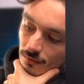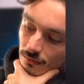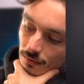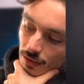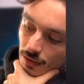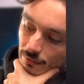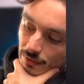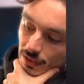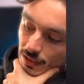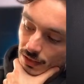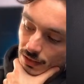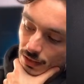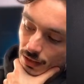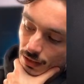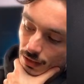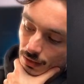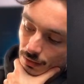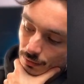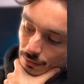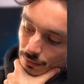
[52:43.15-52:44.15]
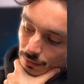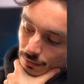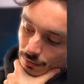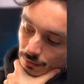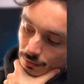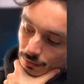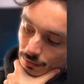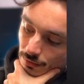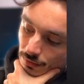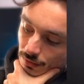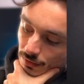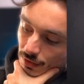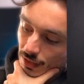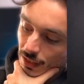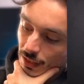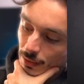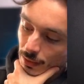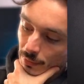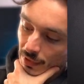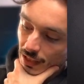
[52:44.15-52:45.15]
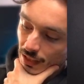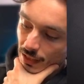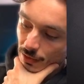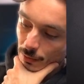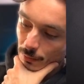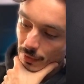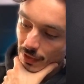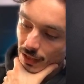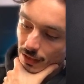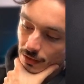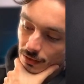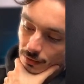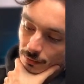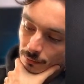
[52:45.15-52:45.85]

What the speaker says: Lovely stuff. They can be a little bit,